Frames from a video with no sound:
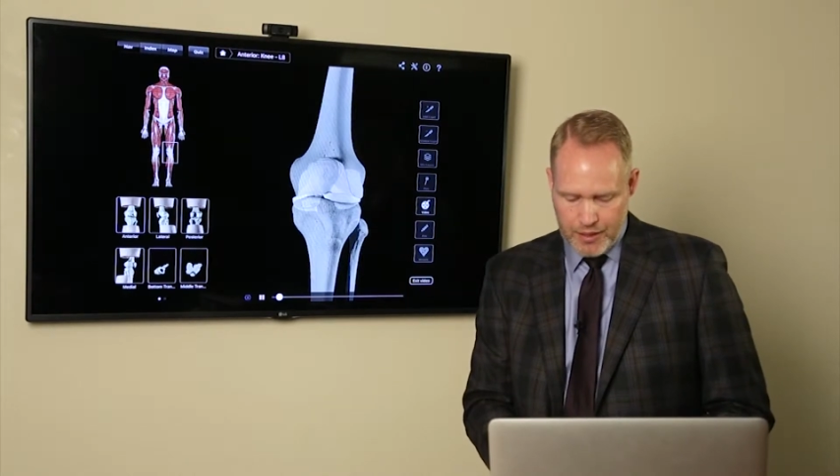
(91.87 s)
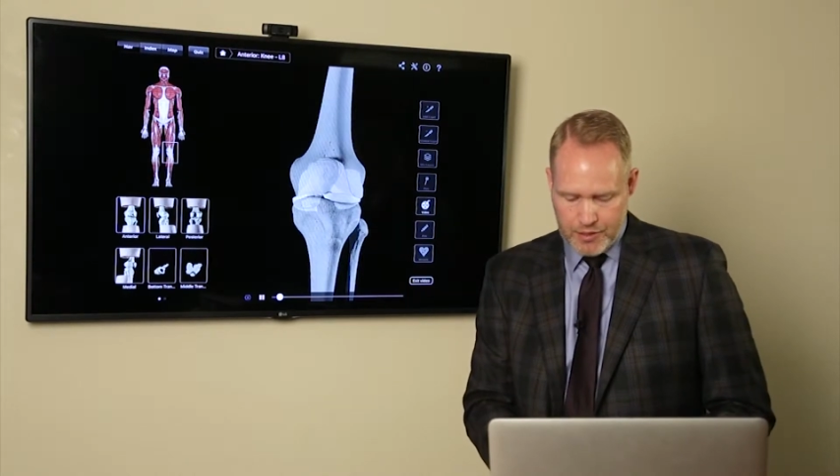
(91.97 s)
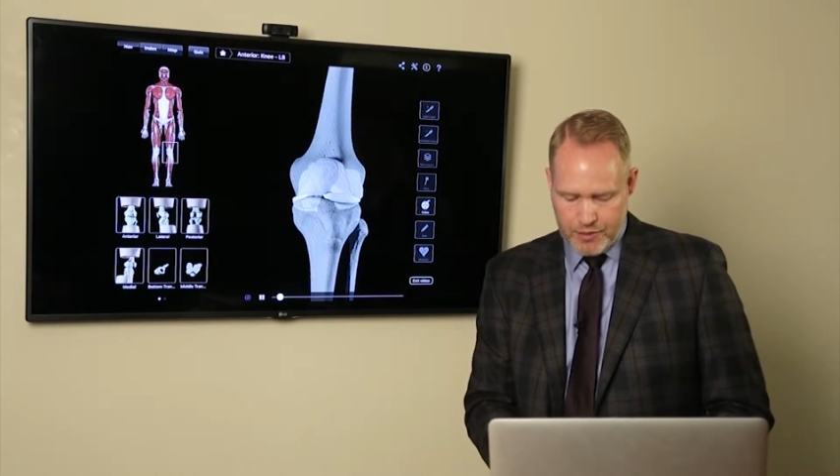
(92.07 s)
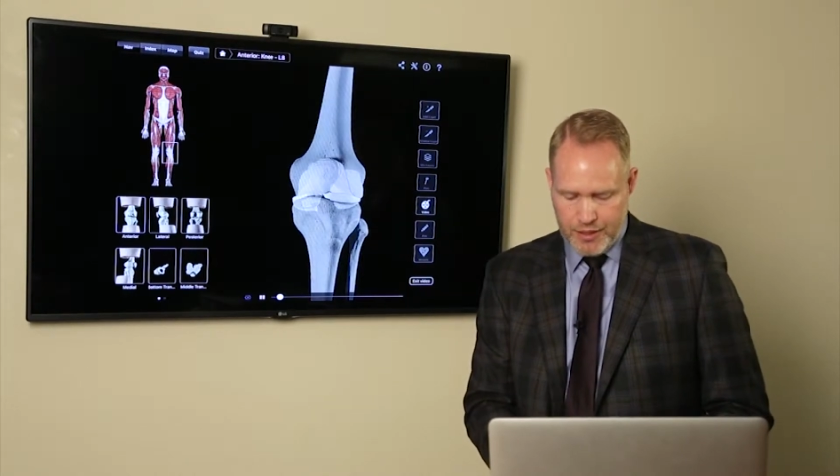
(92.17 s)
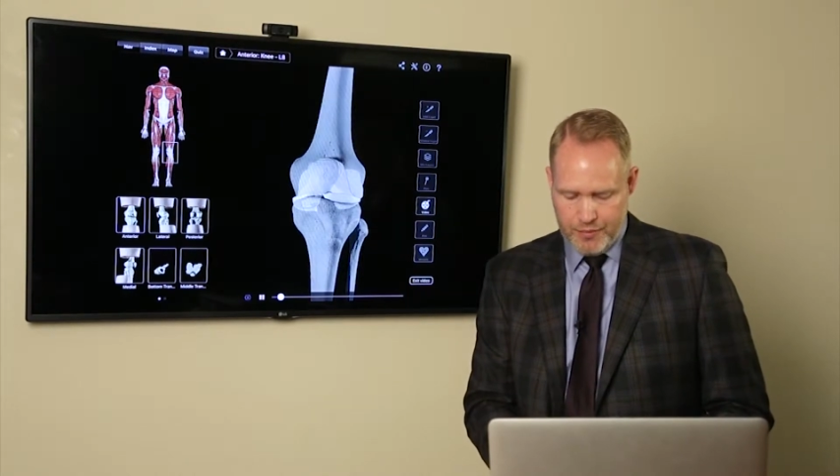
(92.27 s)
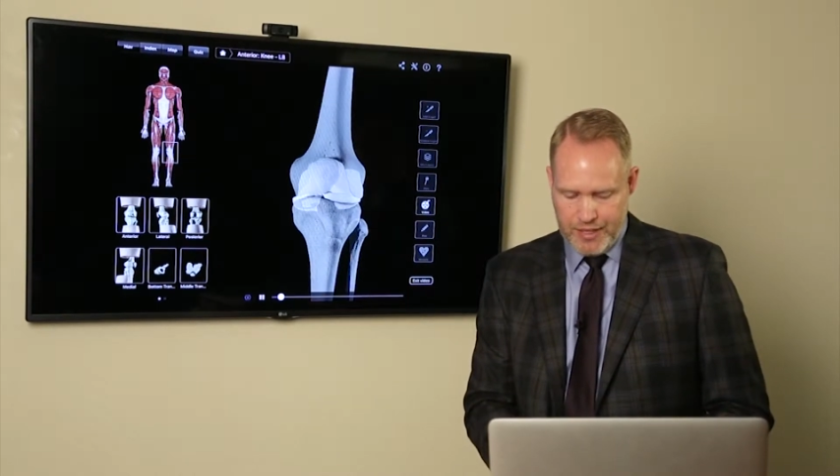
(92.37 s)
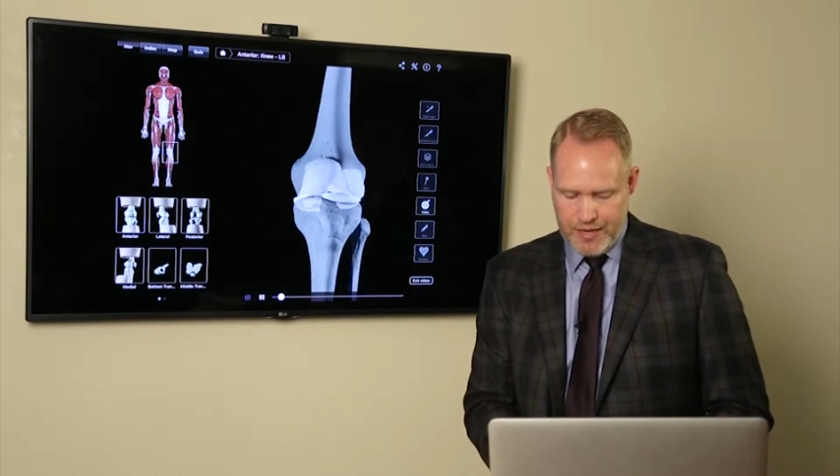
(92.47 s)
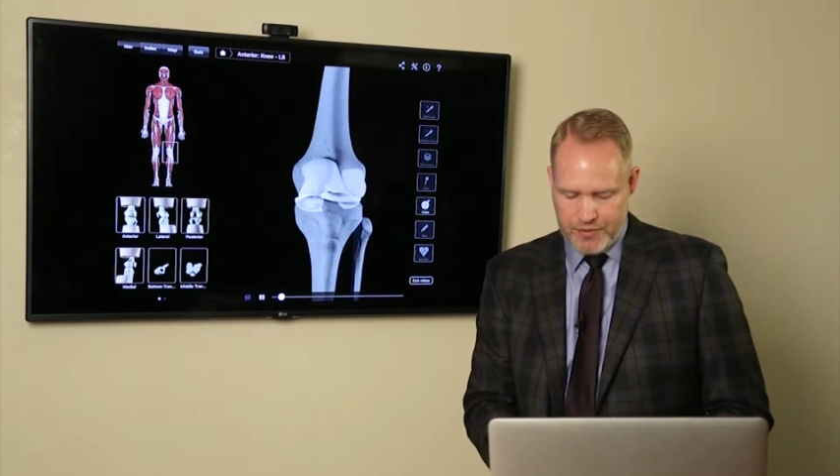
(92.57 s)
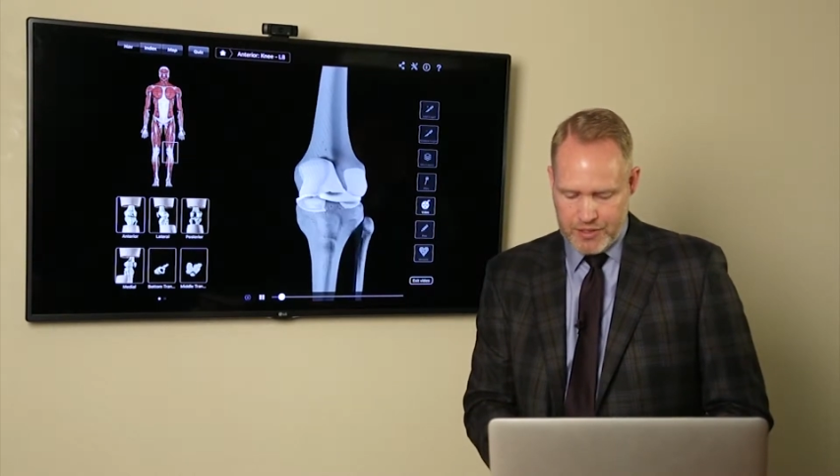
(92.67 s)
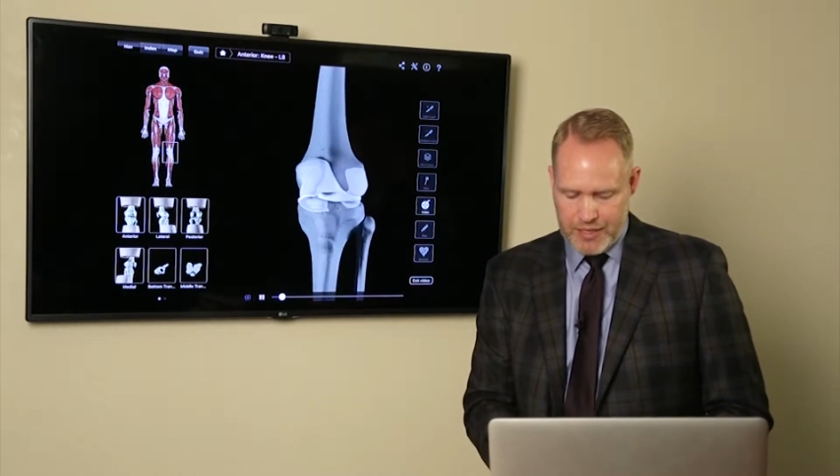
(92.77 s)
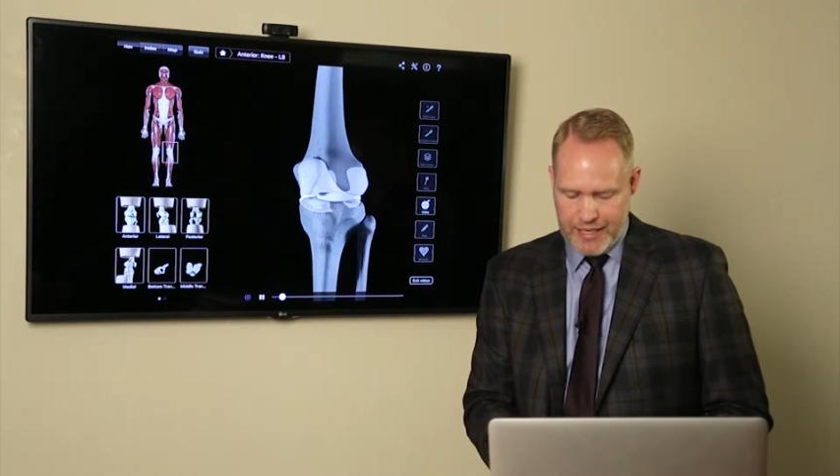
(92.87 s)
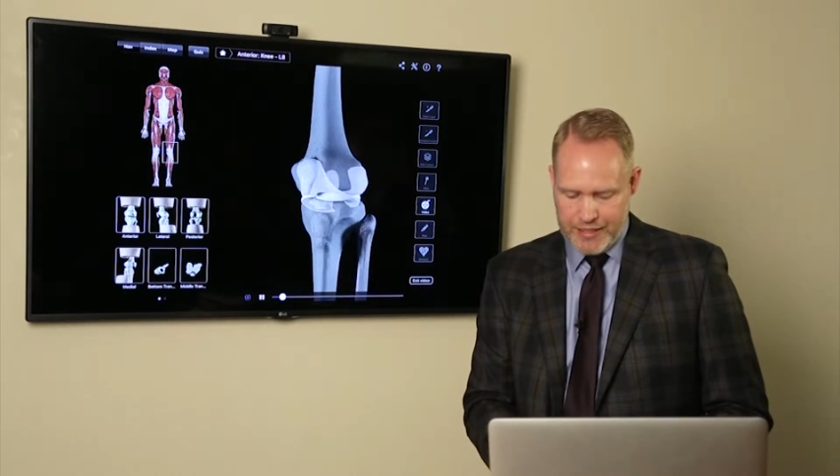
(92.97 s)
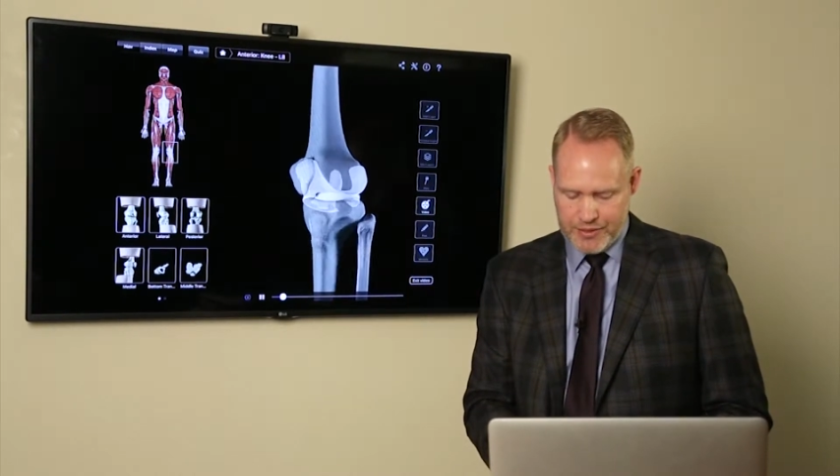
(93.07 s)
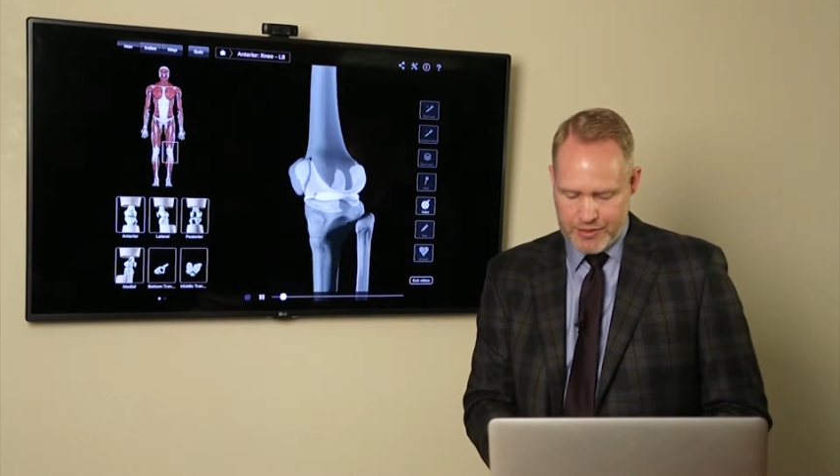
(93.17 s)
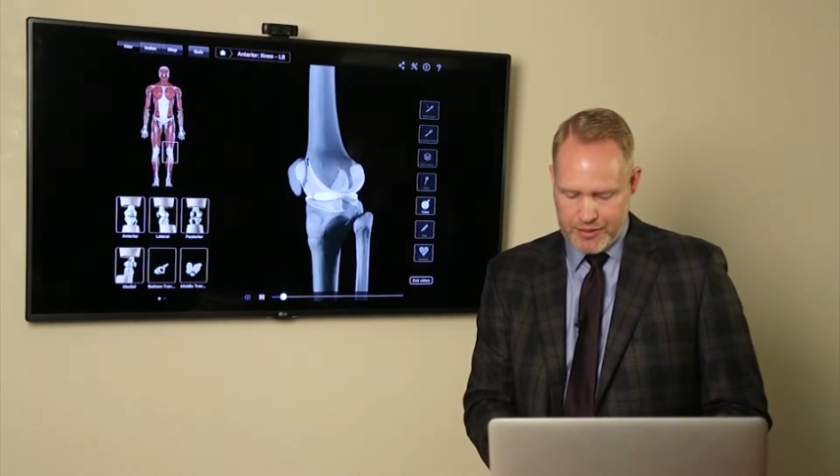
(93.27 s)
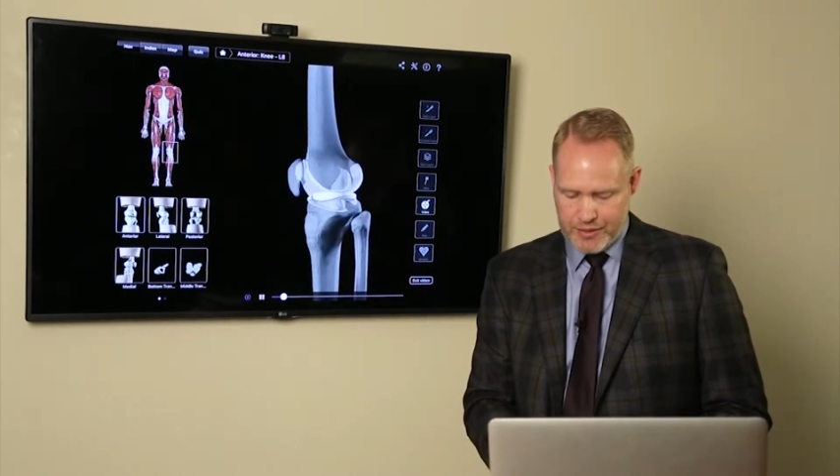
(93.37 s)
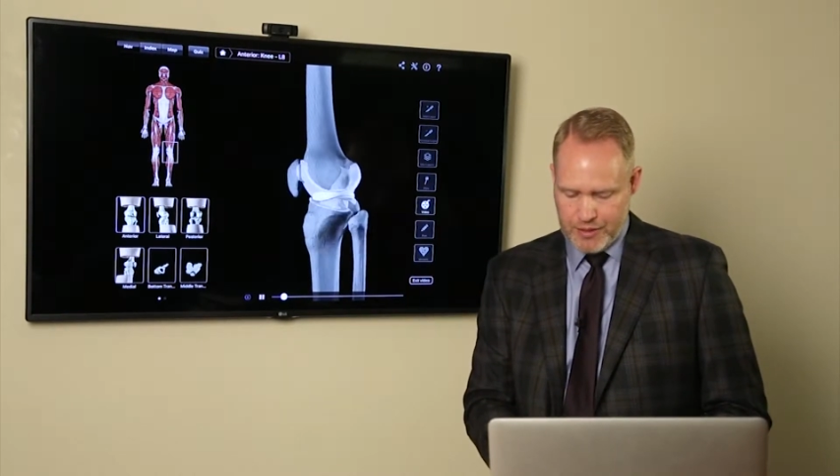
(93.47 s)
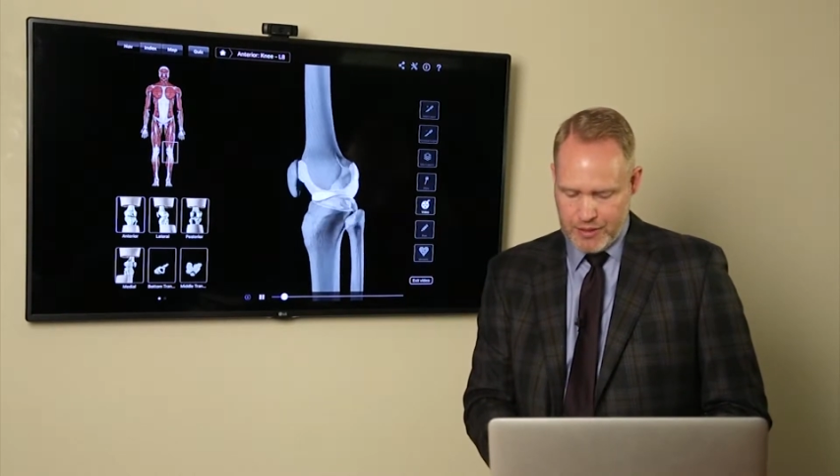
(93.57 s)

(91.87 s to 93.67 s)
So again, we have this nice,